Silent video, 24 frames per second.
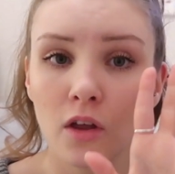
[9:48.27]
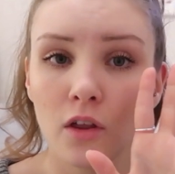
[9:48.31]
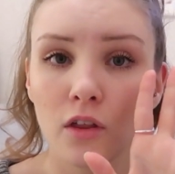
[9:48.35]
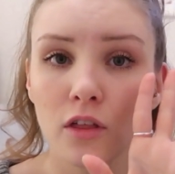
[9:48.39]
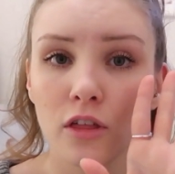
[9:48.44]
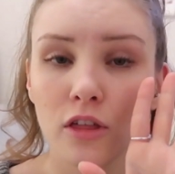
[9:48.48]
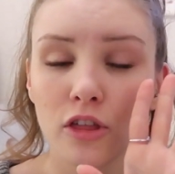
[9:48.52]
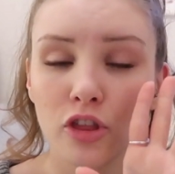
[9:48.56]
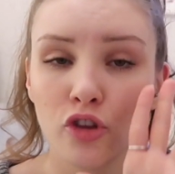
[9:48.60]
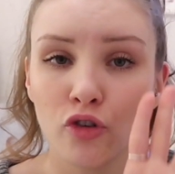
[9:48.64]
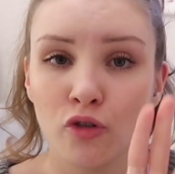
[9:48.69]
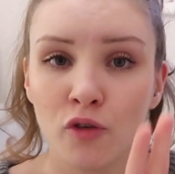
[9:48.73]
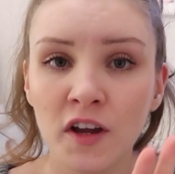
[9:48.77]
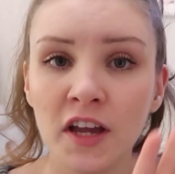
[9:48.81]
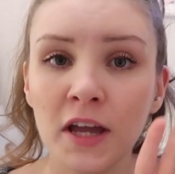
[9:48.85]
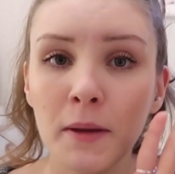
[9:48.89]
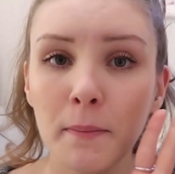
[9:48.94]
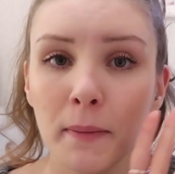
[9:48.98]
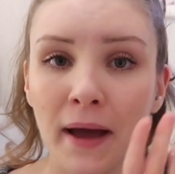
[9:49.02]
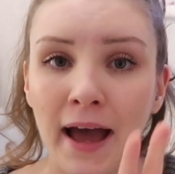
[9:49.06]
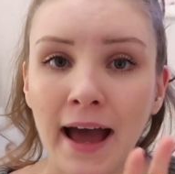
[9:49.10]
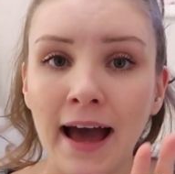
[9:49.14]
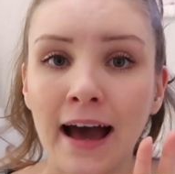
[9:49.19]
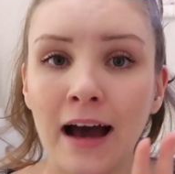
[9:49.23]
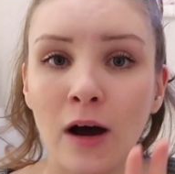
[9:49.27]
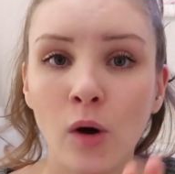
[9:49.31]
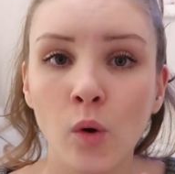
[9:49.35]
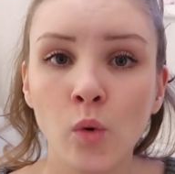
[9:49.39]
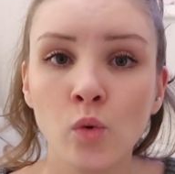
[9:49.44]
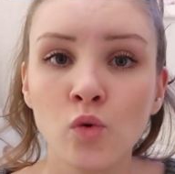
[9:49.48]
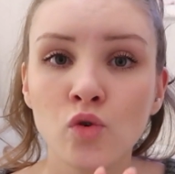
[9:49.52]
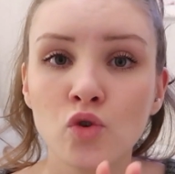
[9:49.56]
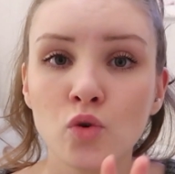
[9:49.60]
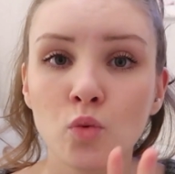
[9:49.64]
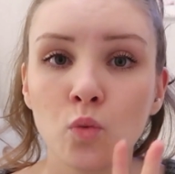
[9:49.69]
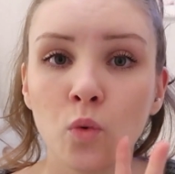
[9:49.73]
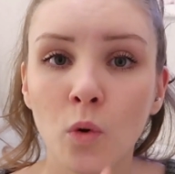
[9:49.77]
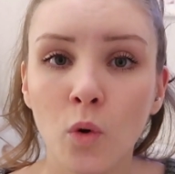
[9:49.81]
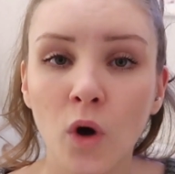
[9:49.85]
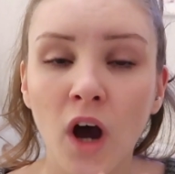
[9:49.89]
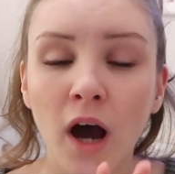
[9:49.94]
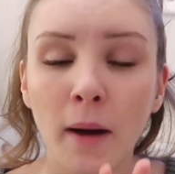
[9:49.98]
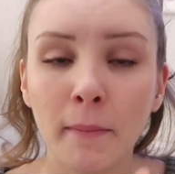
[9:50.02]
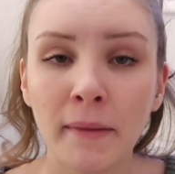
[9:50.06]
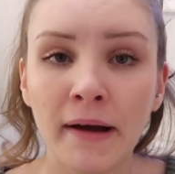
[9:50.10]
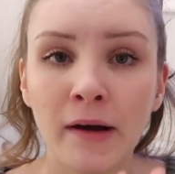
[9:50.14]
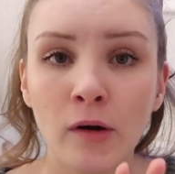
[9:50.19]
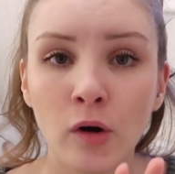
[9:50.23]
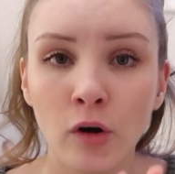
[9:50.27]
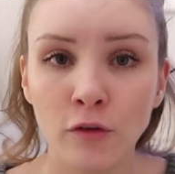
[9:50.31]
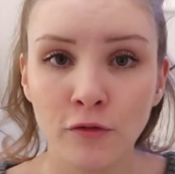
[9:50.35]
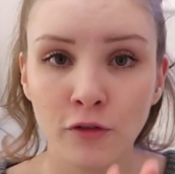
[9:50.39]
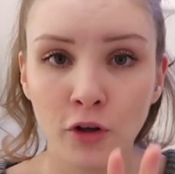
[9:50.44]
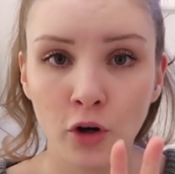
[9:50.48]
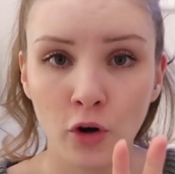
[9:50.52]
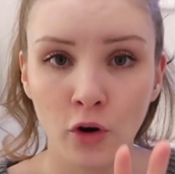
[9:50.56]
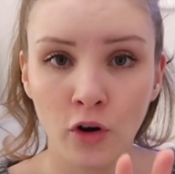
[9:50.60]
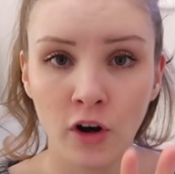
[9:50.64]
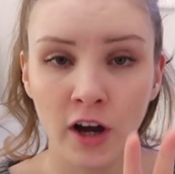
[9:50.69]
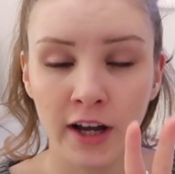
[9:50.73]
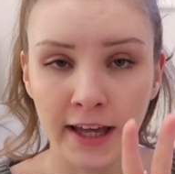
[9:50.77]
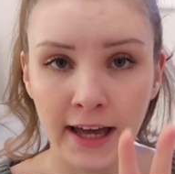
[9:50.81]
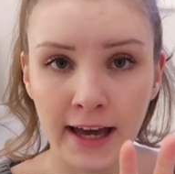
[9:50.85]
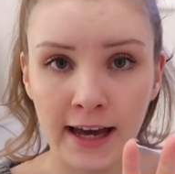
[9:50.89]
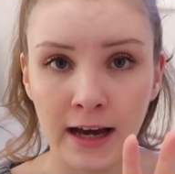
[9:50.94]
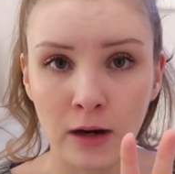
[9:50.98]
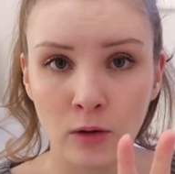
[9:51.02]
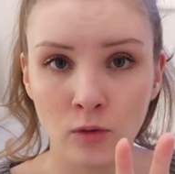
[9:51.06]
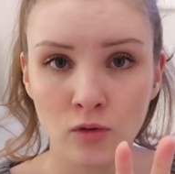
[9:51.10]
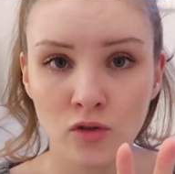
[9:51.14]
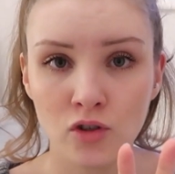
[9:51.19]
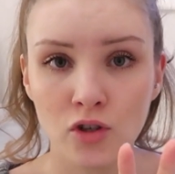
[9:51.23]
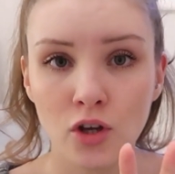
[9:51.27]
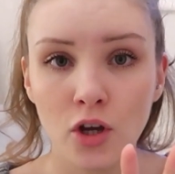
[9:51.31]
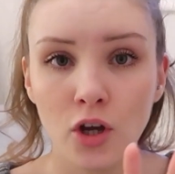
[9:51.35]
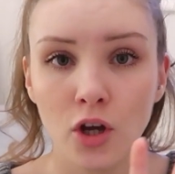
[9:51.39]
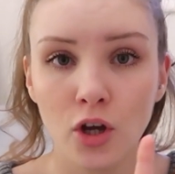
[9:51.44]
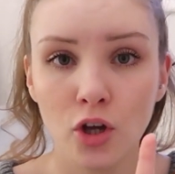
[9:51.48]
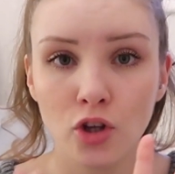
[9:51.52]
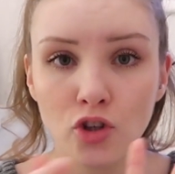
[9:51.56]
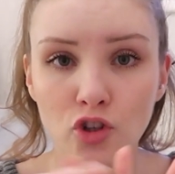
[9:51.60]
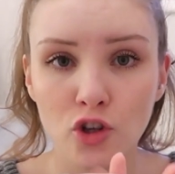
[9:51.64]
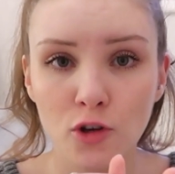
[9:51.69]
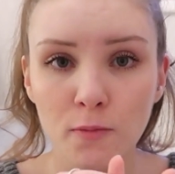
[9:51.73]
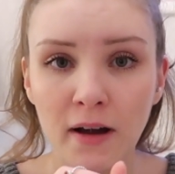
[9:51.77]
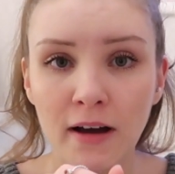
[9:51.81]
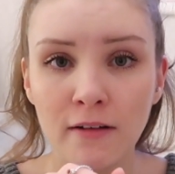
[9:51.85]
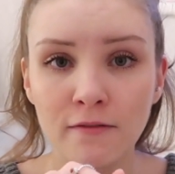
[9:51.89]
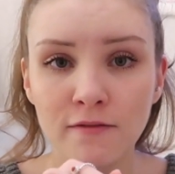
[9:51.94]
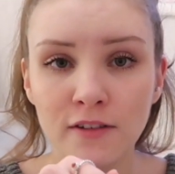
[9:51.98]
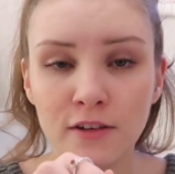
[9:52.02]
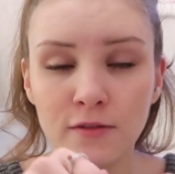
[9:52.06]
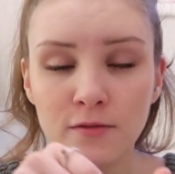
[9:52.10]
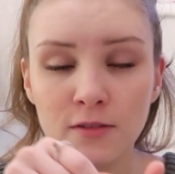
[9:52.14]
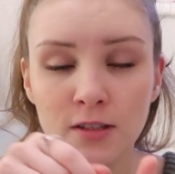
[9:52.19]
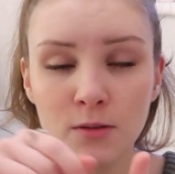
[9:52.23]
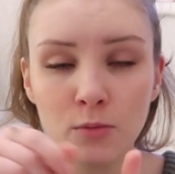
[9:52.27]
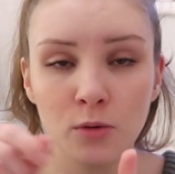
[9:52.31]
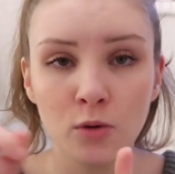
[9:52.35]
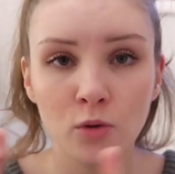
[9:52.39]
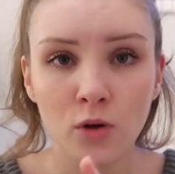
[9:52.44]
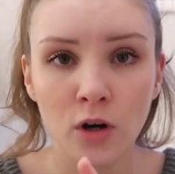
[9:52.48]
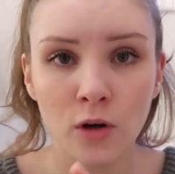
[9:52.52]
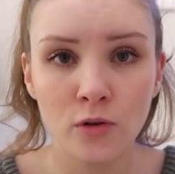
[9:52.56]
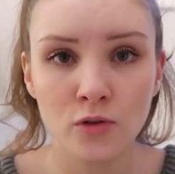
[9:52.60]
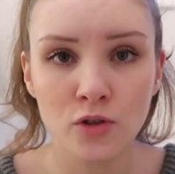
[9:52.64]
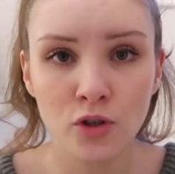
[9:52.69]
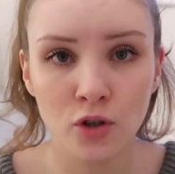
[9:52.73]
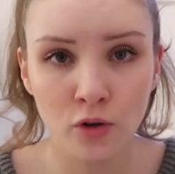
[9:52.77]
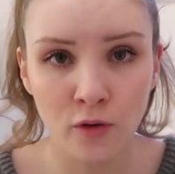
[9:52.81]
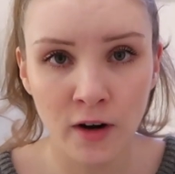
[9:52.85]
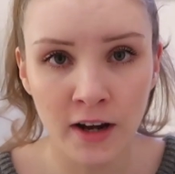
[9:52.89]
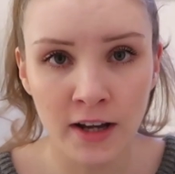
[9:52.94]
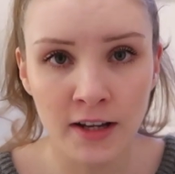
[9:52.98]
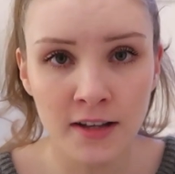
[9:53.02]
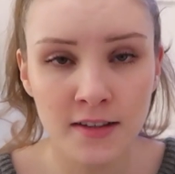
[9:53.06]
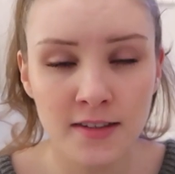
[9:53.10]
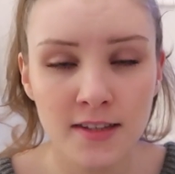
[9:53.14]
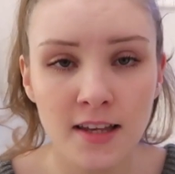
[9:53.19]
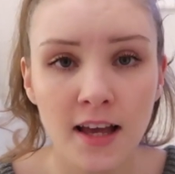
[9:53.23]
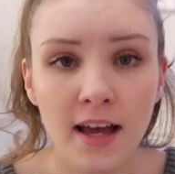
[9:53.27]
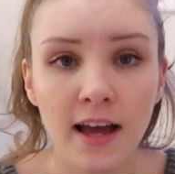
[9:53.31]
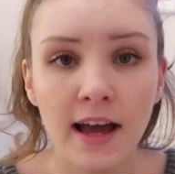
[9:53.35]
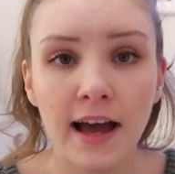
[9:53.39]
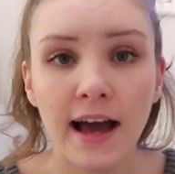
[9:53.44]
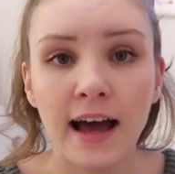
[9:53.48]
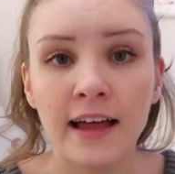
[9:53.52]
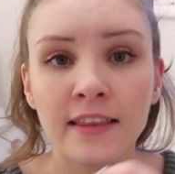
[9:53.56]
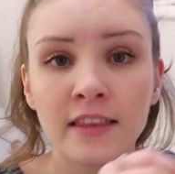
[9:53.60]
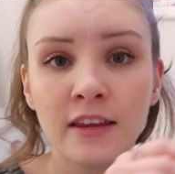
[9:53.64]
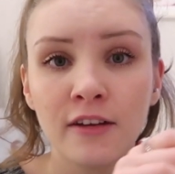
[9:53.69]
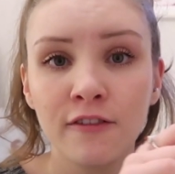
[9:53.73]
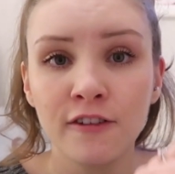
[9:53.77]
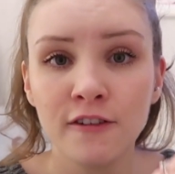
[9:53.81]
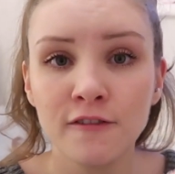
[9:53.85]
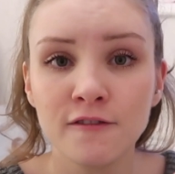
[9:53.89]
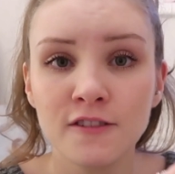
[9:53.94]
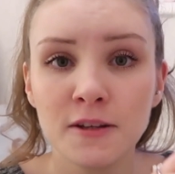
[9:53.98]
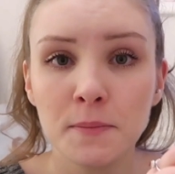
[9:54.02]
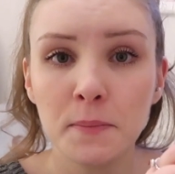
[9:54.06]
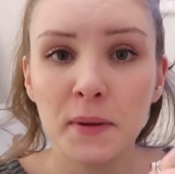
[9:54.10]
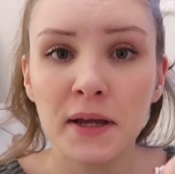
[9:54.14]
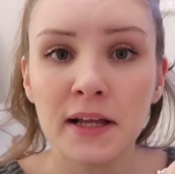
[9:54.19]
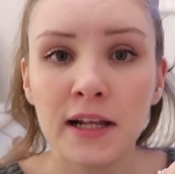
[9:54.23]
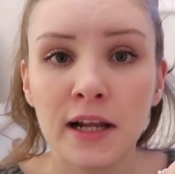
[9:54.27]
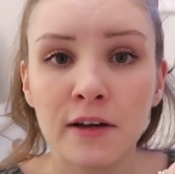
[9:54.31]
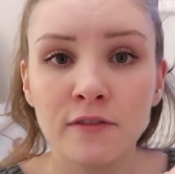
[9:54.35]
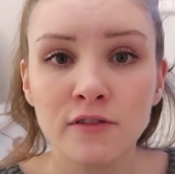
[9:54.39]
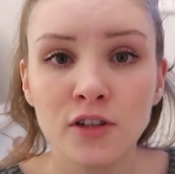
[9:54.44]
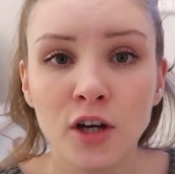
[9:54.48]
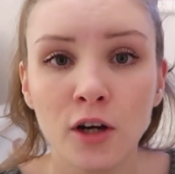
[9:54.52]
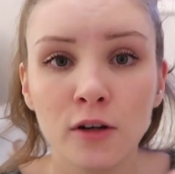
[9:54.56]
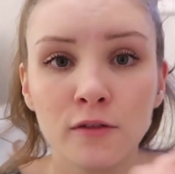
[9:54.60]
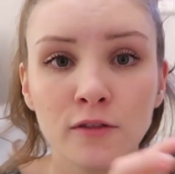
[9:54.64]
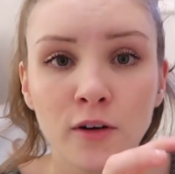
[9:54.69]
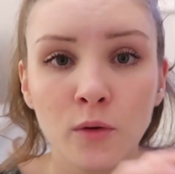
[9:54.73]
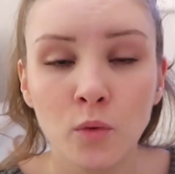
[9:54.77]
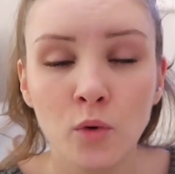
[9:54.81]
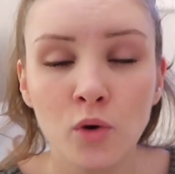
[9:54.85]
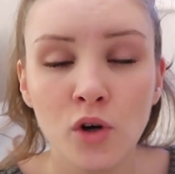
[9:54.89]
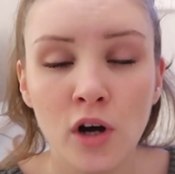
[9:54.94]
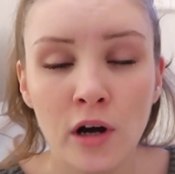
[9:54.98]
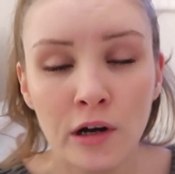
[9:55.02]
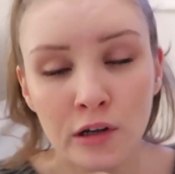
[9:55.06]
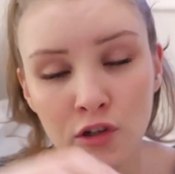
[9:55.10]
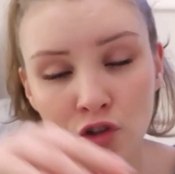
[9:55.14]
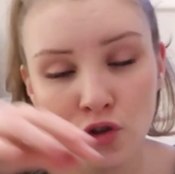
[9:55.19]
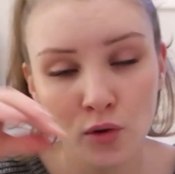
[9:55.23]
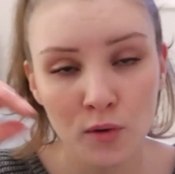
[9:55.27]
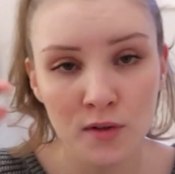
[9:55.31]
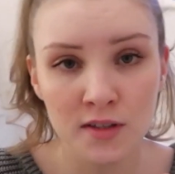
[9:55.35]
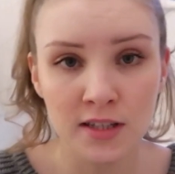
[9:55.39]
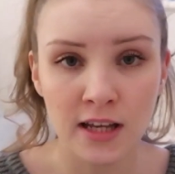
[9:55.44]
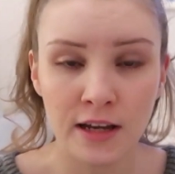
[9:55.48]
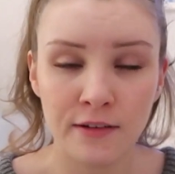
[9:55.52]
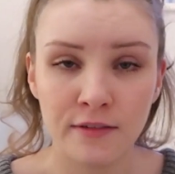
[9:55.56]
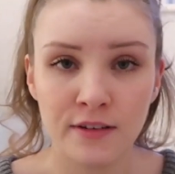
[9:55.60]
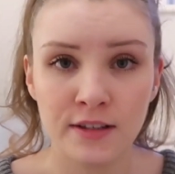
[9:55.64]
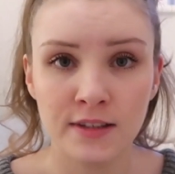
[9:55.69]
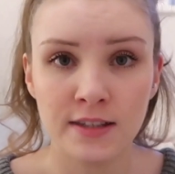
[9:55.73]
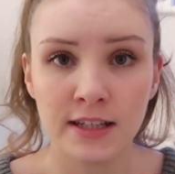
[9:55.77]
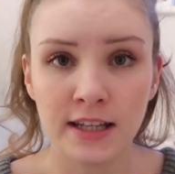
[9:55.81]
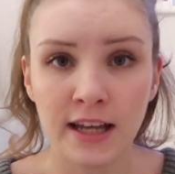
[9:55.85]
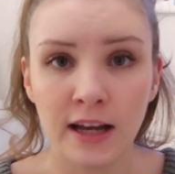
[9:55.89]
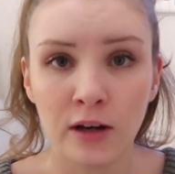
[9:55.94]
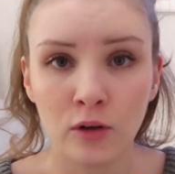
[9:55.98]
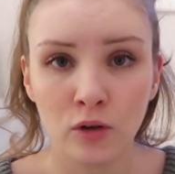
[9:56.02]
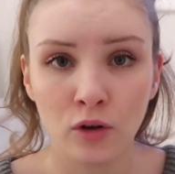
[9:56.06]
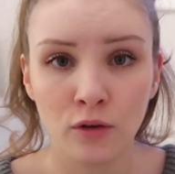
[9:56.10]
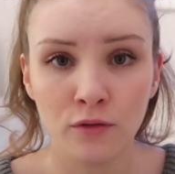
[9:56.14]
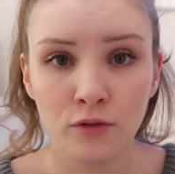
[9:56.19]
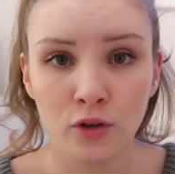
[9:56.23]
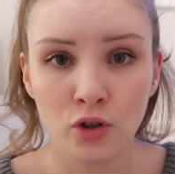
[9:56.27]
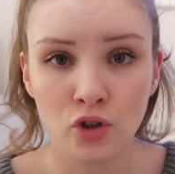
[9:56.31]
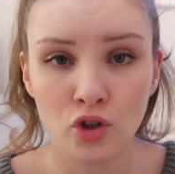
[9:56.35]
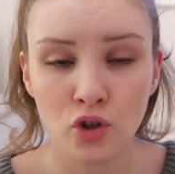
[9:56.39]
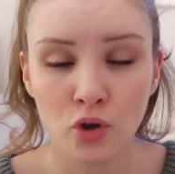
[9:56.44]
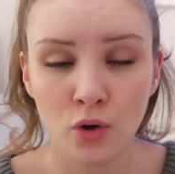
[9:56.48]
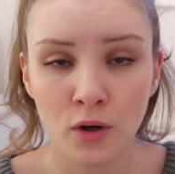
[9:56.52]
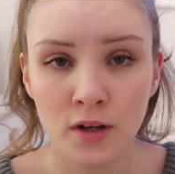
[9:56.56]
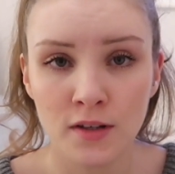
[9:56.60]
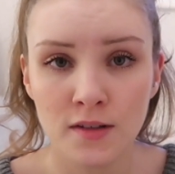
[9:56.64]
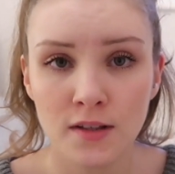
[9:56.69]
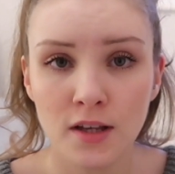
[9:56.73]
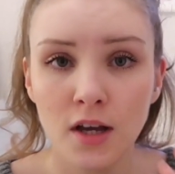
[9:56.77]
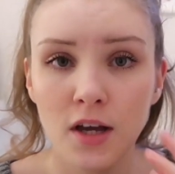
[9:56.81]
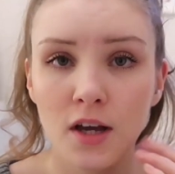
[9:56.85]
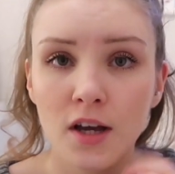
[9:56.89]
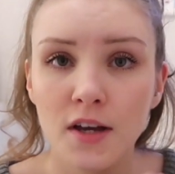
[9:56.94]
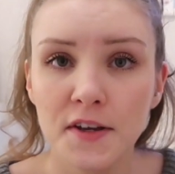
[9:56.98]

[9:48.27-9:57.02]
£3 will come out of your account £2.50 will go to Greg's, and the 50p left over will go into a savings account of your choice.